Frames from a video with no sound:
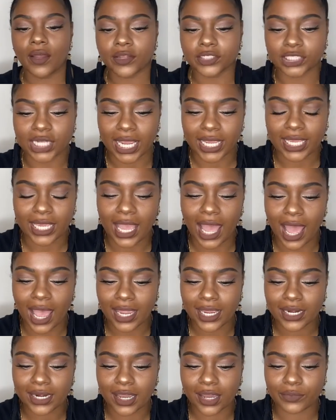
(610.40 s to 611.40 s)
Jackie
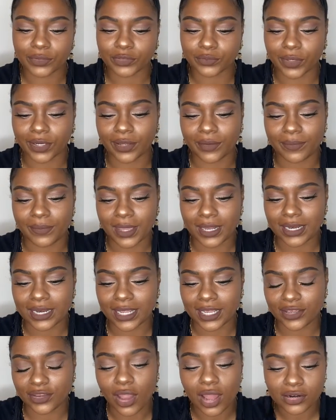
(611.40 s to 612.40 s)
Ina was
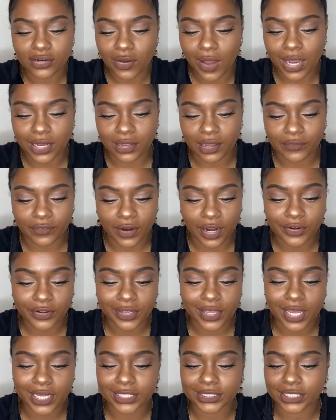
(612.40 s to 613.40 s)
recommending, y'all know I love her. I know
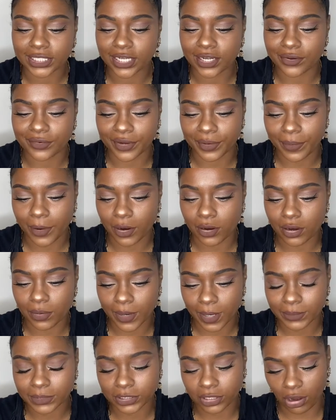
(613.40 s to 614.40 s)
y'all get sick of hearing about her,
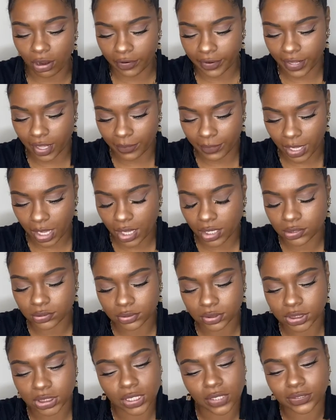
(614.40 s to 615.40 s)
but I'm sorry. I mean,
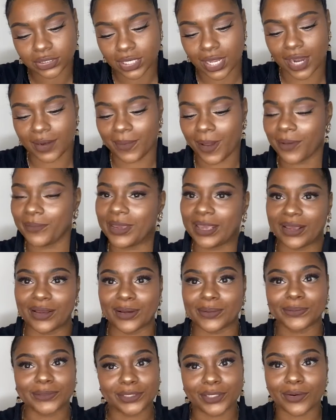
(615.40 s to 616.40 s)
she knows a lot about
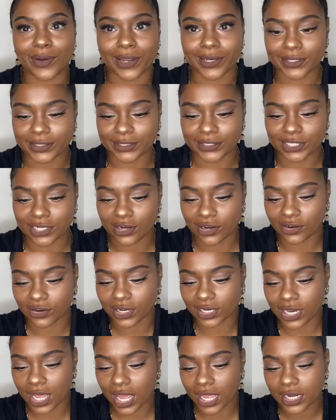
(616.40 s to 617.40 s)
makeup, so I listen to her
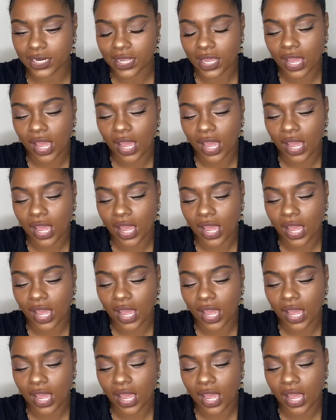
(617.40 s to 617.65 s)
a lot.